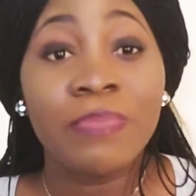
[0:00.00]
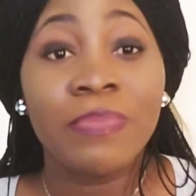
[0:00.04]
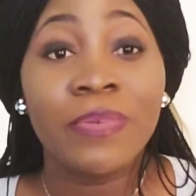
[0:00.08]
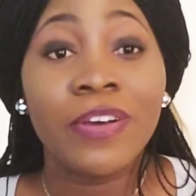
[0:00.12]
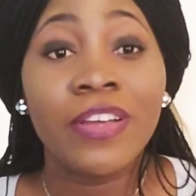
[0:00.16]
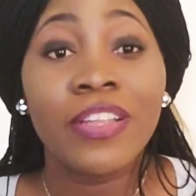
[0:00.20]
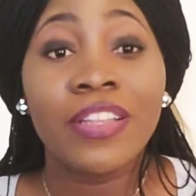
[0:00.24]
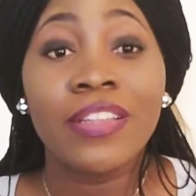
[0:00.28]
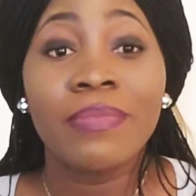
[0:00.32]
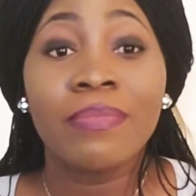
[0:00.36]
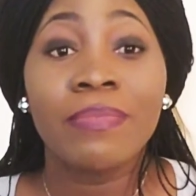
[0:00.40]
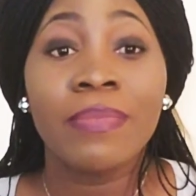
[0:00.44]

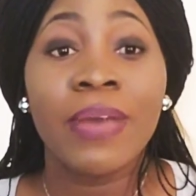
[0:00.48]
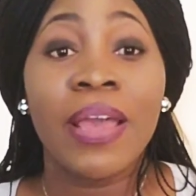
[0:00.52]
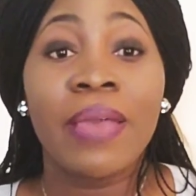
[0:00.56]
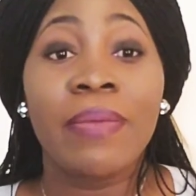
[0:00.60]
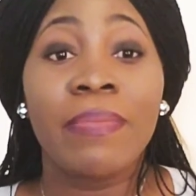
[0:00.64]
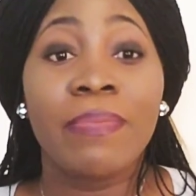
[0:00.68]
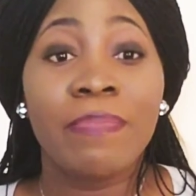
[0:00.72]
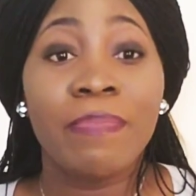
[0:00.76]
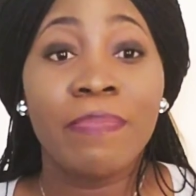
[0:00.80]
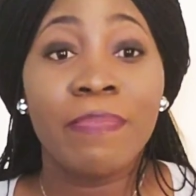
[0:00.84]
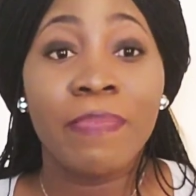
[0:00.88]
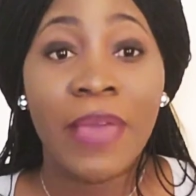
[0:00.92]
but
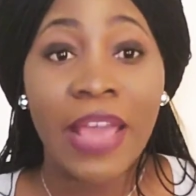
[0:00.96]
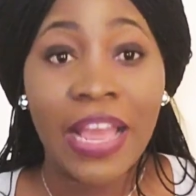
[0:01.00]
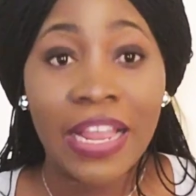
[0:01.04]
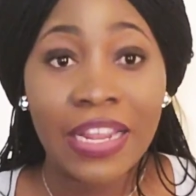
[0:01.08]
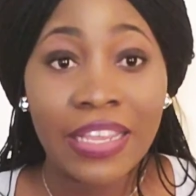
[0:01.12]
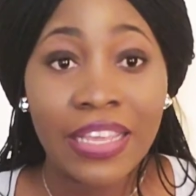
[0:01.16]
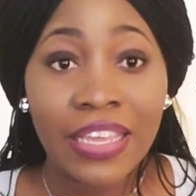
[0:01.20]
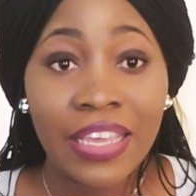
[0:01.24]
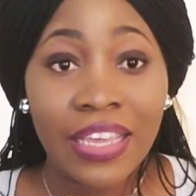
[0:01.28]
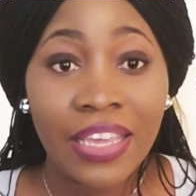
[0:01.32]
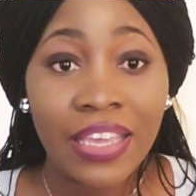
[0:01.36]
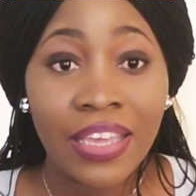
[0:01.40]
my
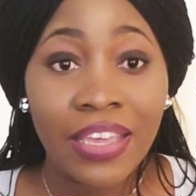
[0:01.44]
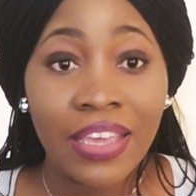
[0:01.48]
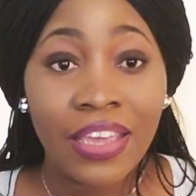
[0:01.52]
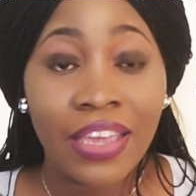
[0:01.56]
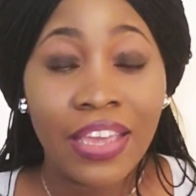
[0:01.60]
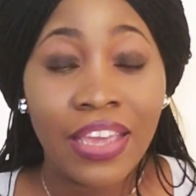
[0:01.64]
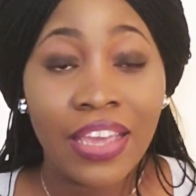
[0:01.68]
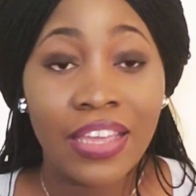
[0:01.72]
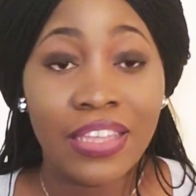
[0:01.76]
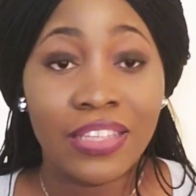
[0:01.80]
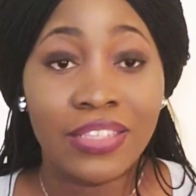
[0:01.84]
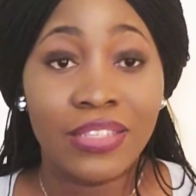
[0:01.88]
belly
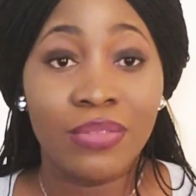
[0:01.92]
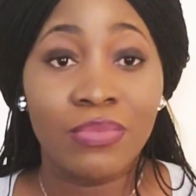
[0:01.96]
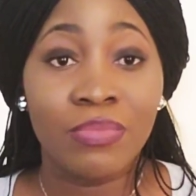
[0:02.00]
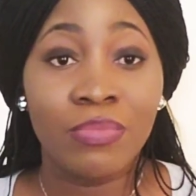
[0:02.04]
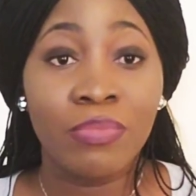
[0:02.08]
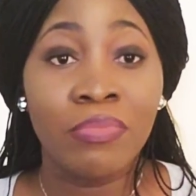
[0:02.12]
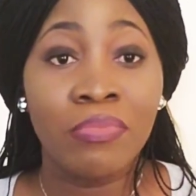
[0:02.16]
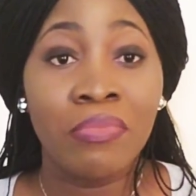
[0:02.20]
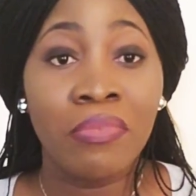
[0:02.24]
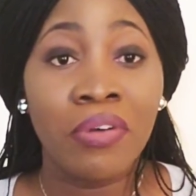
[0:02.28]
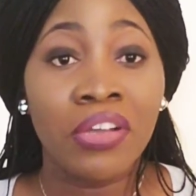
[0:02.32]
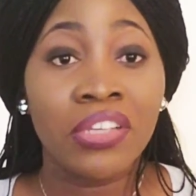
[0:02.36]
is
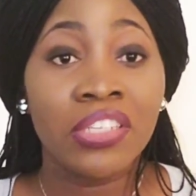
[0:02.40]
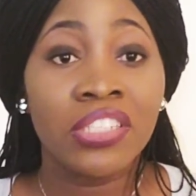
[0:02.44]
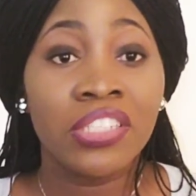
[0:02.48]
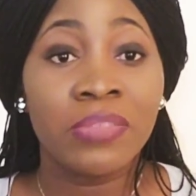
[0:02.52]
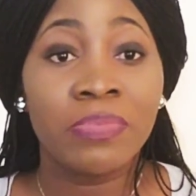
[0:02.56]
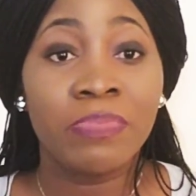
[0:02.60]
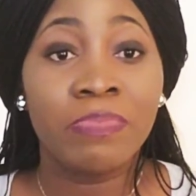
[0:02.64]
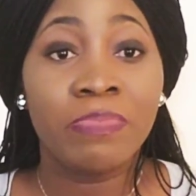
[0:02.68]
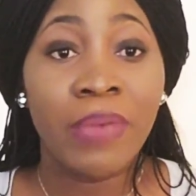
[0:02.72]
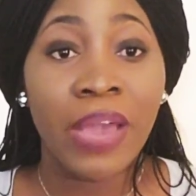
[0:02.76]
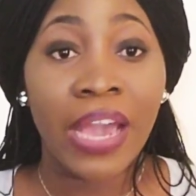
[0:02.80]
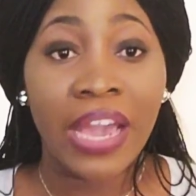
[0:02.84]

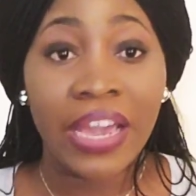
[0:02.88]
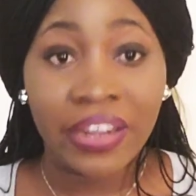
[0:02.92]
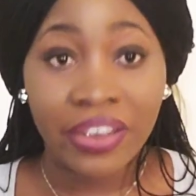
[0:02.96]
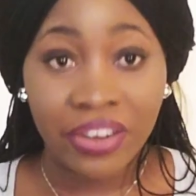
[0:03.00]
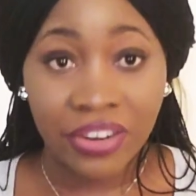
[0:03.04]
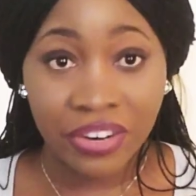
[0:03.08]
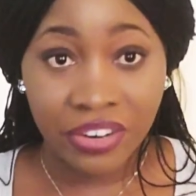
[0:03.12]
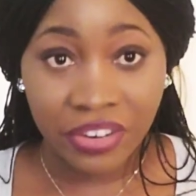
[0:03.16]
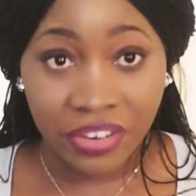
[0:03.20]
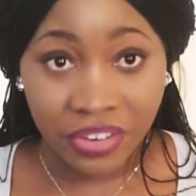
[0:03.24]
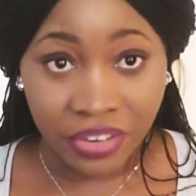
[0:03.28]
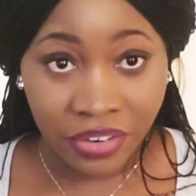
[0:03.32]
much
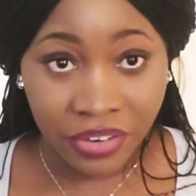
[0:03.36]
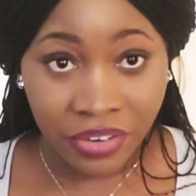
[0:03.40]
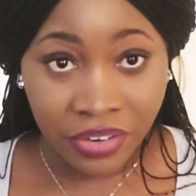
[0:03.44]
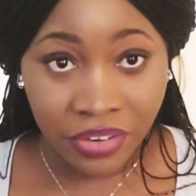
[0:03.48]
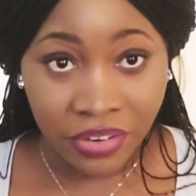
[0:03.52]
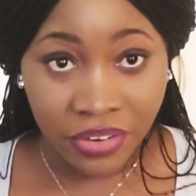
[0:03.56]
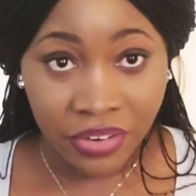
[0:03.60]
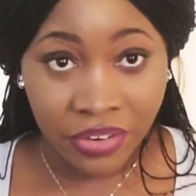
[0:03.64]
better